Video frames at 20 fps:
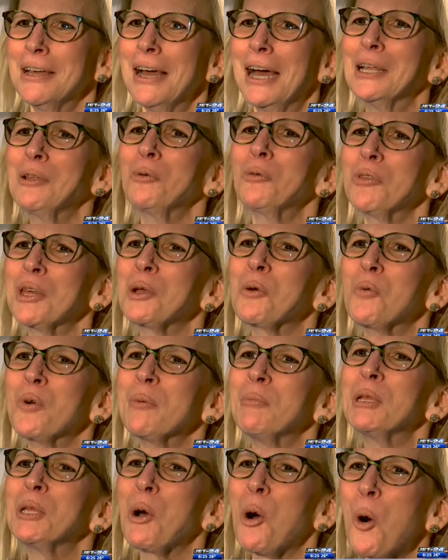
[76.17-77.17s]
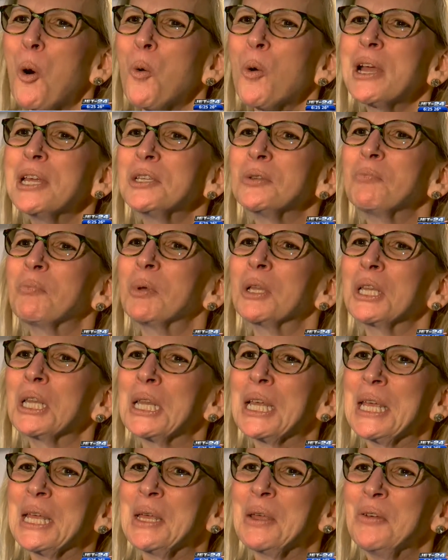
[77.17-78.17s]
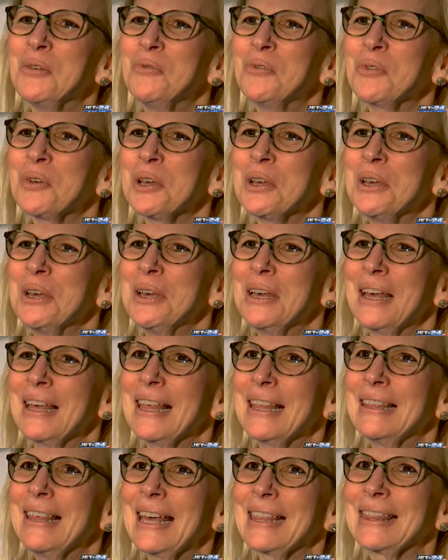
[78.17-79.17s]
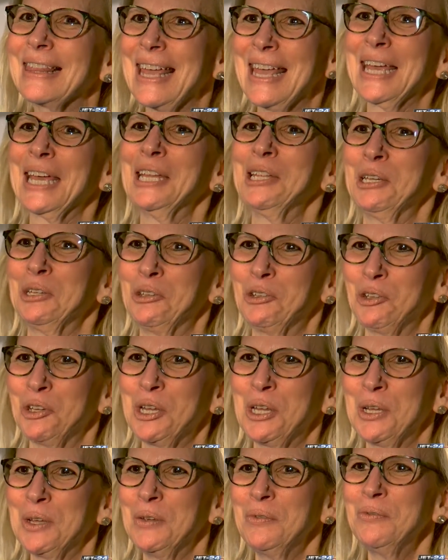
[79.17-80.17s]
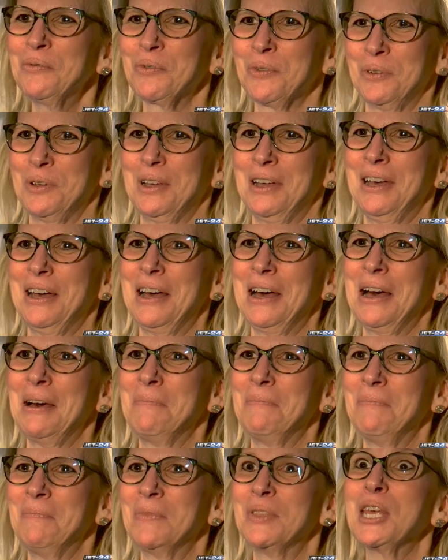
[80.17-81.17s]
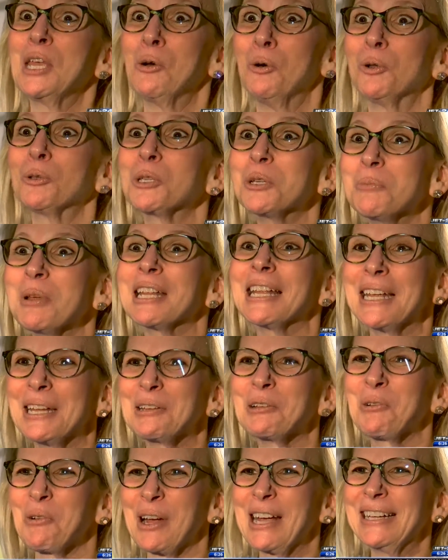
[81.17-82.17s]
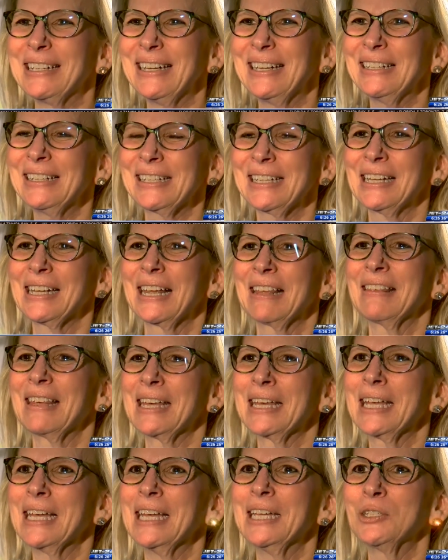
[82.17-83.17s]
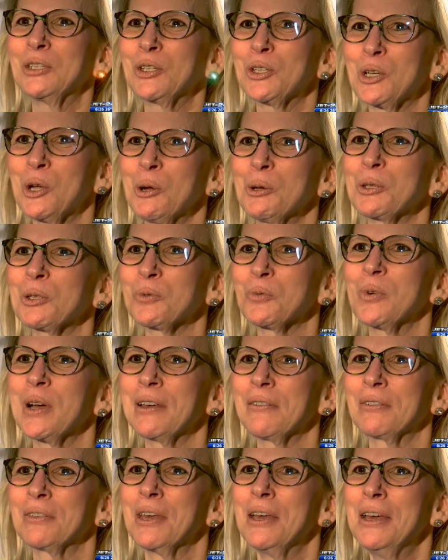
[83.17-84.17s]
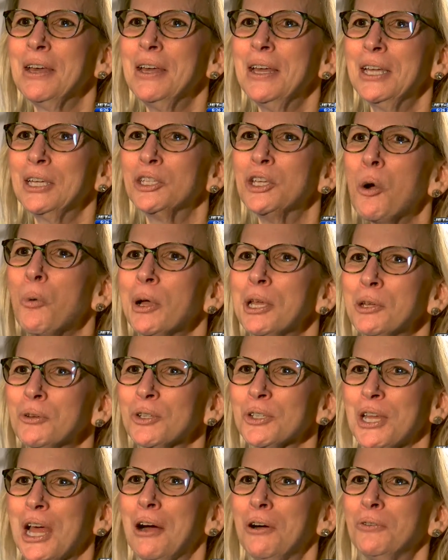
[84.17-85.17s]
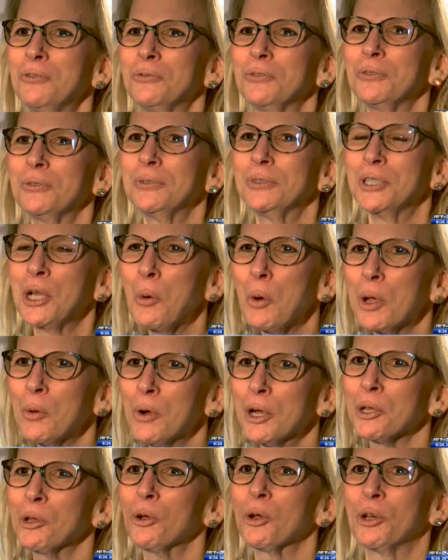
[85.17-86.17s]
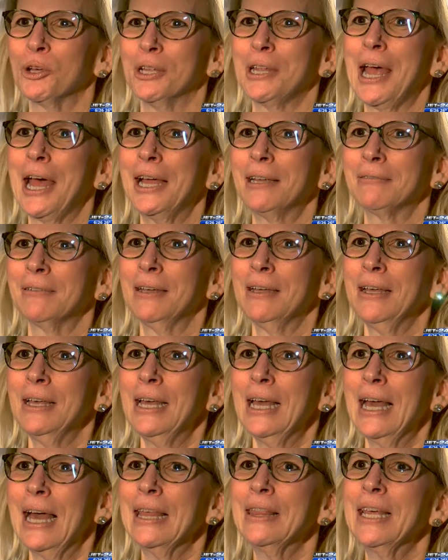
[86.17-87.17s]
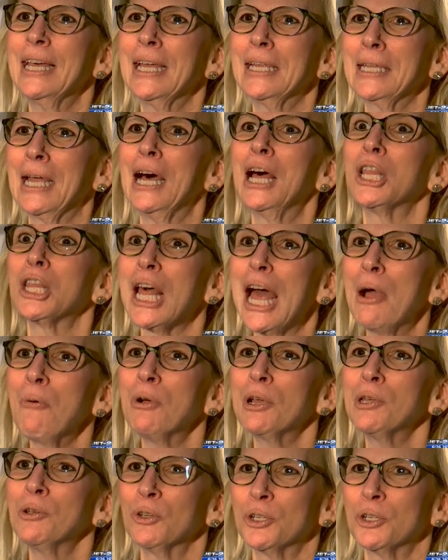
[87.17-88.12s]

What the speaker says: I don't think women always believe that they can achieve the ultimate in greatness, and I think it starts with knowing yourself, knowing what you're good at, and then allowing